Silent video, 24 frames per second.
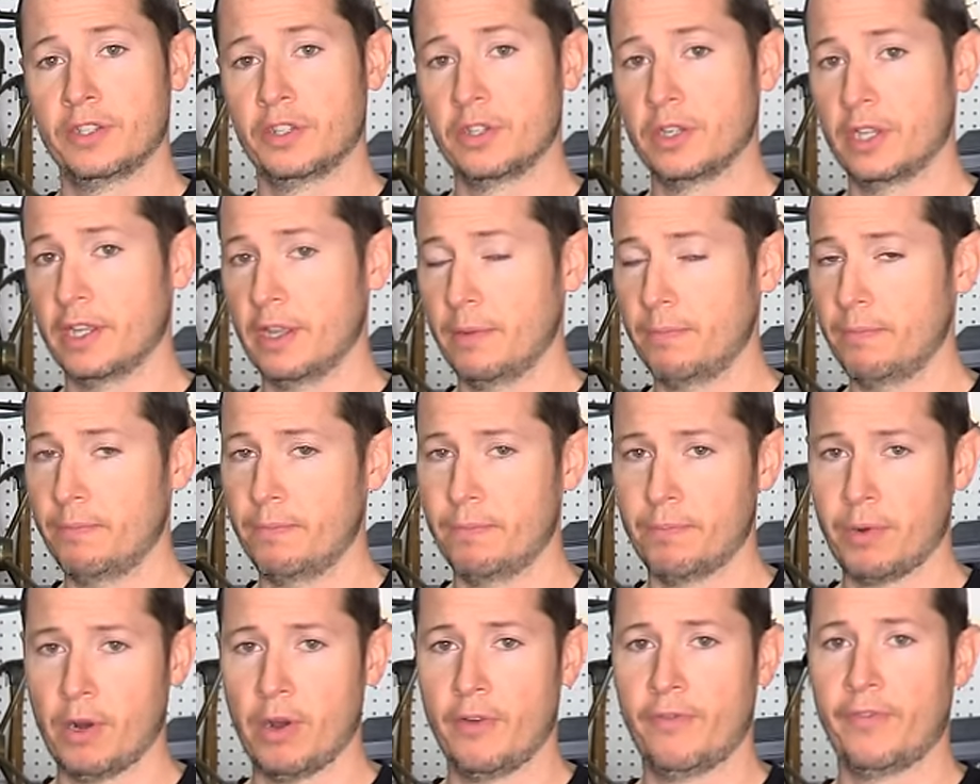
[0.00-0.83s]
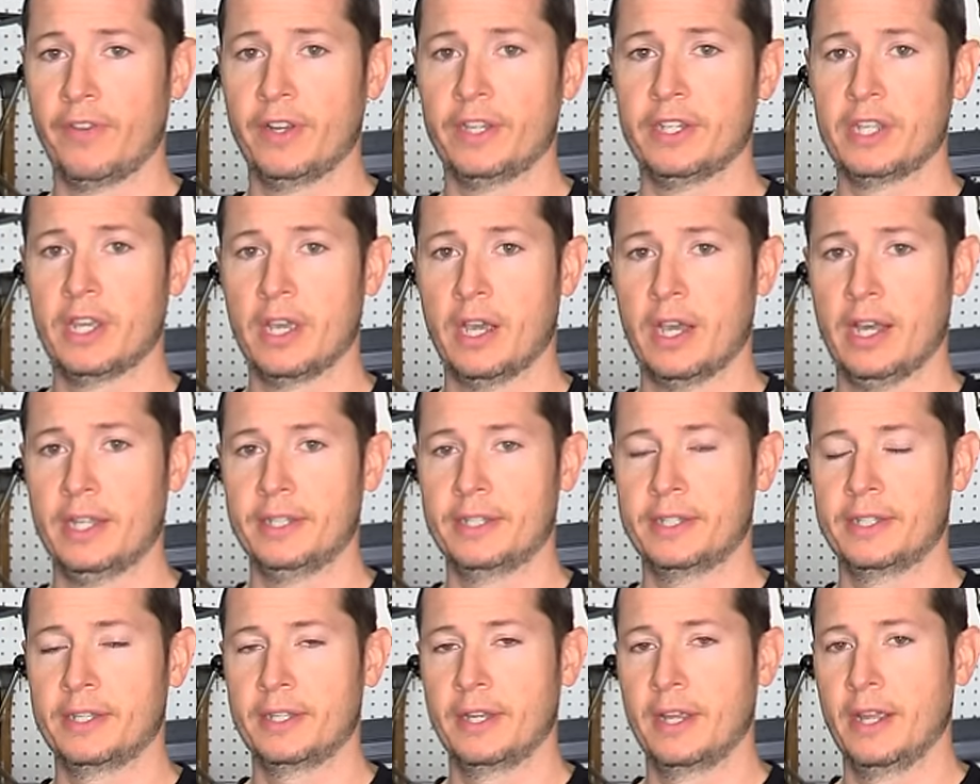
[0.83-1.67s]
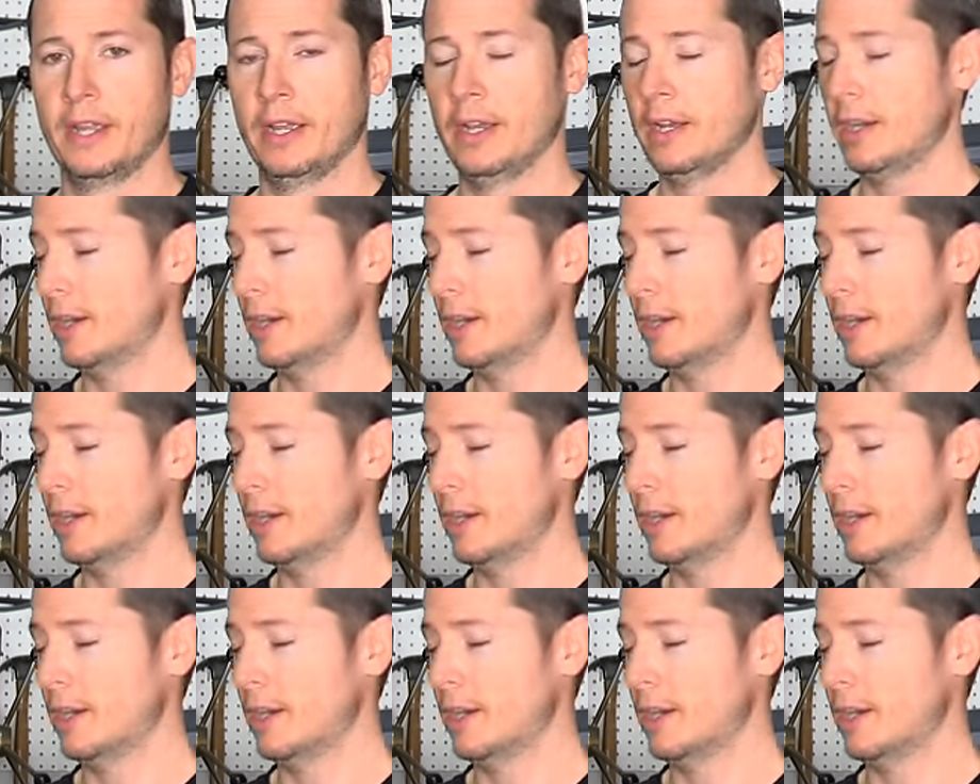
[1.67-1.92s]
so you get perfect cuts,